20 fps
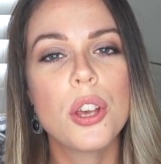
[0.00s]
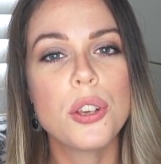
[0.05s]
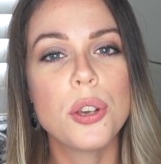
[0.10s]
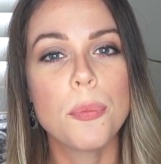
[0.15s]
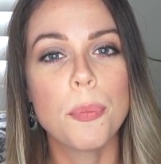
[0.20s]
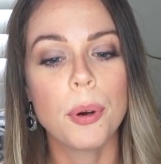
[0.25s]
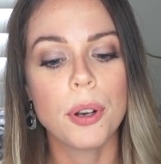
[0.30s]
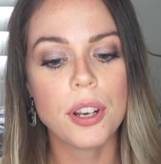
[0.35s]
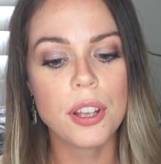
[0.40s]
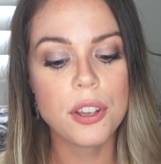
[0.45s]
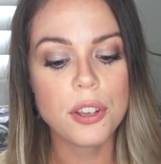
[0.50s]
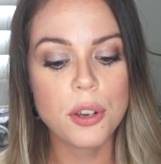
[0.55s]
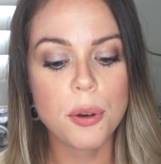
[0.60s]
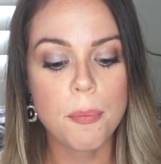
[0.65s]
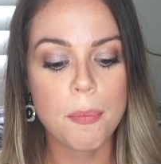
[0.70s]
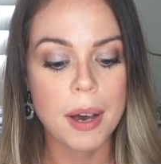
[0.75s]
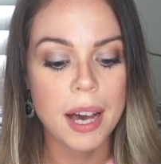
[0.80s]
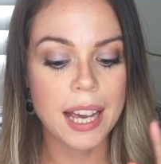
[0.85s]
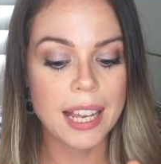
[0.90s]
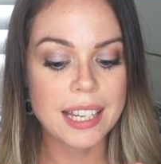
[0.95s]
your body, your
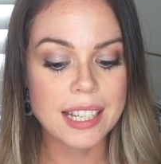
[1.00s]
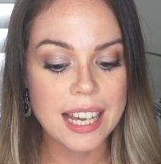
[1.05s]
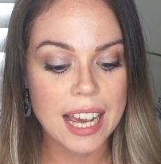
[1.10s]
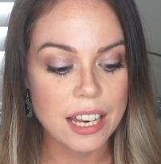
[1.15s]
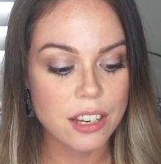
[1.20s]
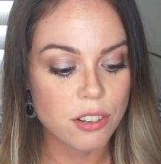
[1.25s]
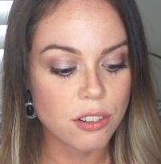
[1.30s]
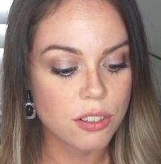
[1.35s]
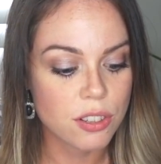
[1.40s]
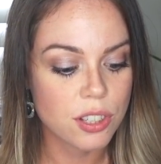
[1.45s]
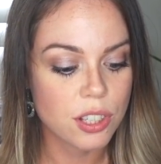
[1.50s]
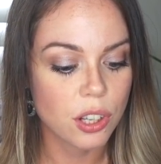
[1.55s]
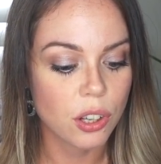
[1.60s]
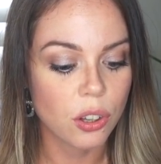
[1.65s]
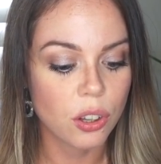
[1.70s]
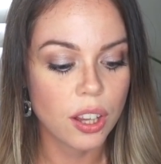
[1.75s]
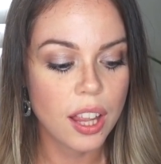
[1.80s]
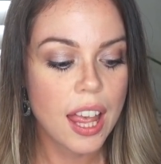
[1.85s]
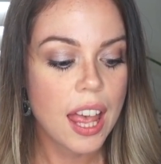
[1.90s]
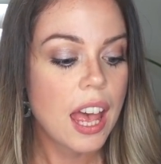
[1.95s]
mind, and your
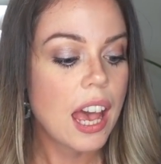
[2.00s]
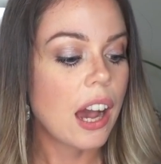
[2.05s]
soul.